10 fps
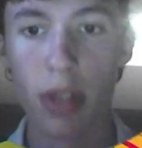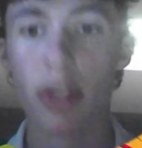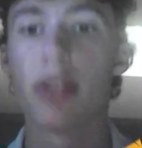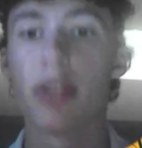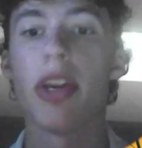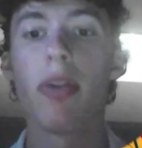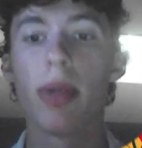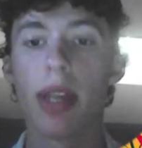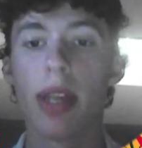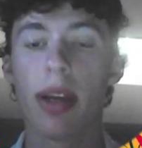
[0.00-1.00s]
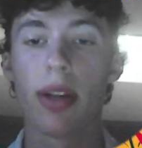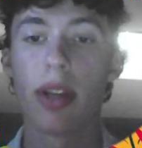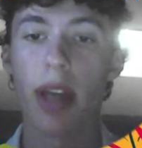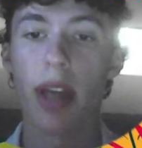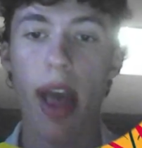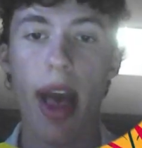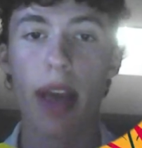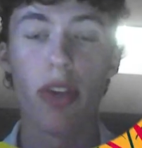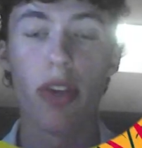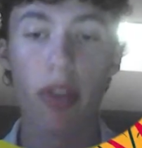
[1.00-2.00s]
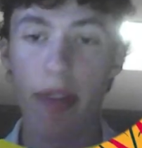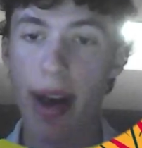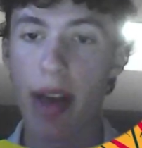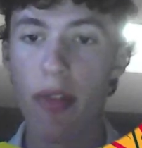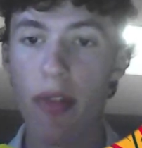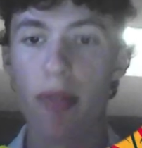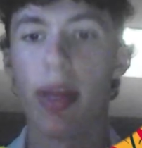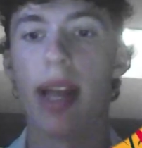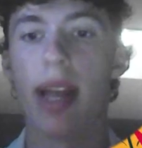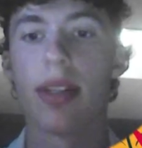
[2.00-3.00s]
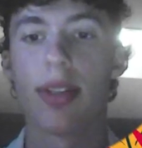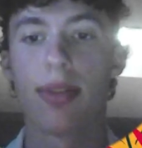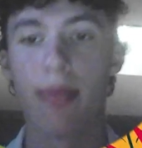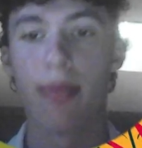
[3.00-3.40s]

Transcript: So today we'll be taking a look at Unit 5, Plants.